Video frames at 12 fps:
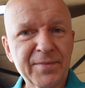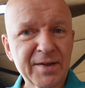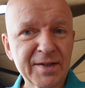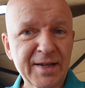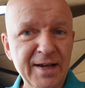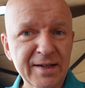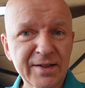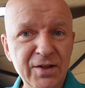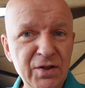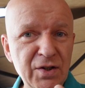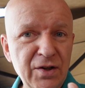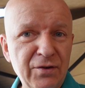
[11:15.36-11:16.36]
Does it have
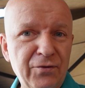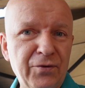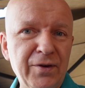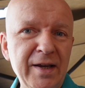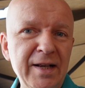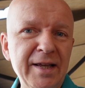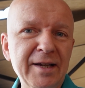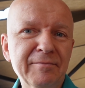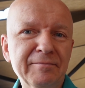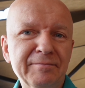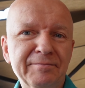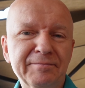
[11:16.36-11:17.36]
this
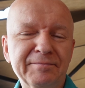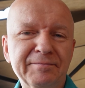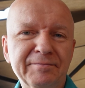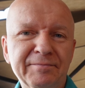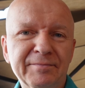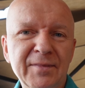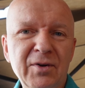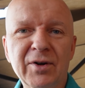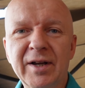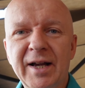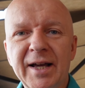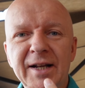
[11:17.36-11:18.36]
feeling? Or
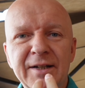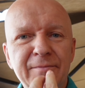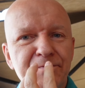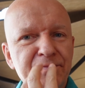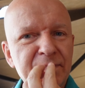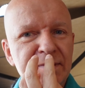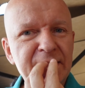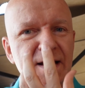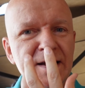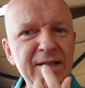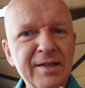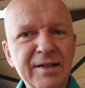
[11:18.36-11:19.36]
can it
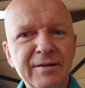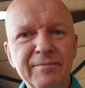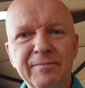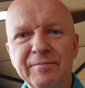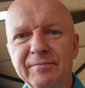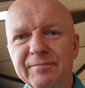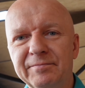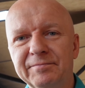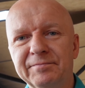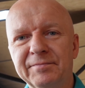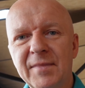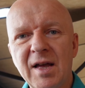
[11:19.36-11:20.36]
taste?
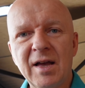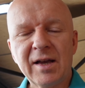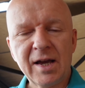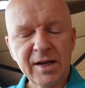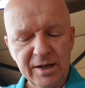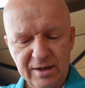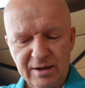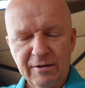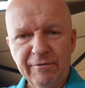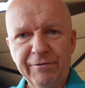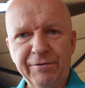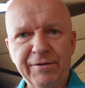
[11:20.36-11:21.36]
Can it
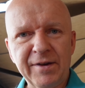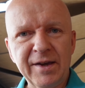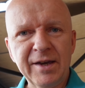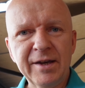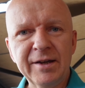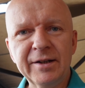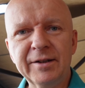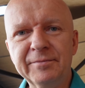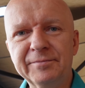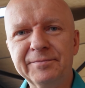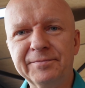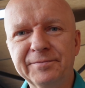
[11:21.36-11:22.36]
feel?
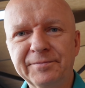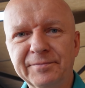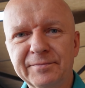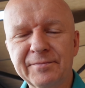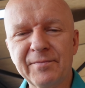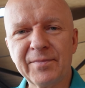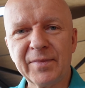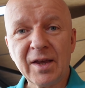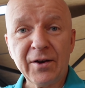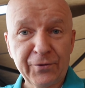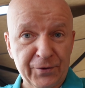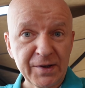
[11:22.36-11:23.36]

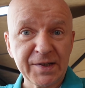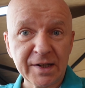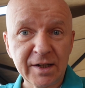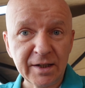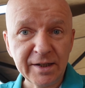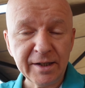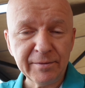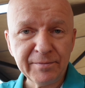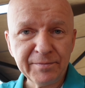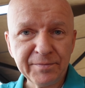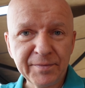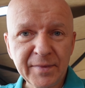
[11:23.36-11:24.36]
Physically
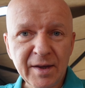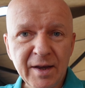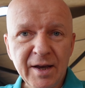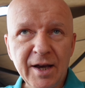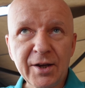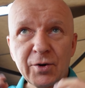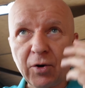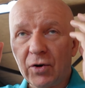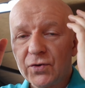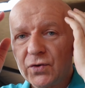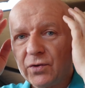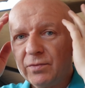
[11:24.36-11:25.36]
and
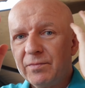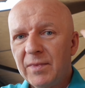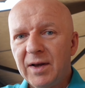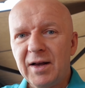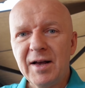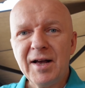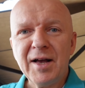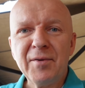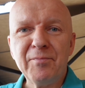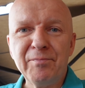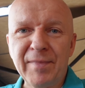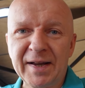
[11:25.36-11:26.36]
also
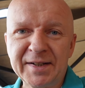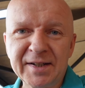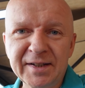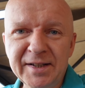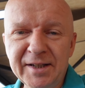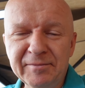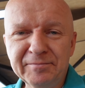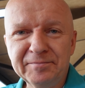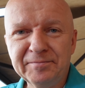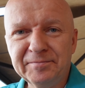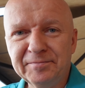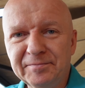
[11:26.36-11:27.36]
mentally,
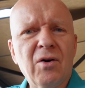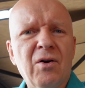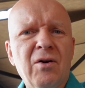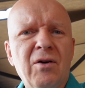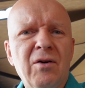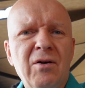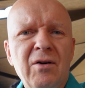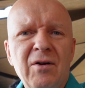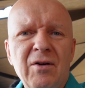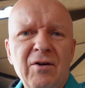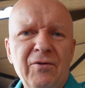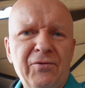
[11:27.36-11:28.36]
or
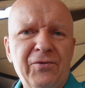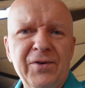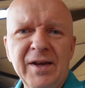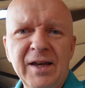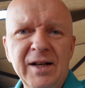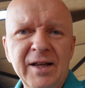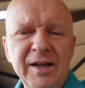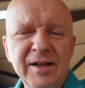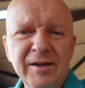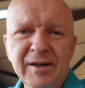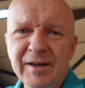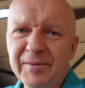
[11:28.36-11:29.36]

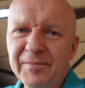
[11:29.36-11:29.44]
feeling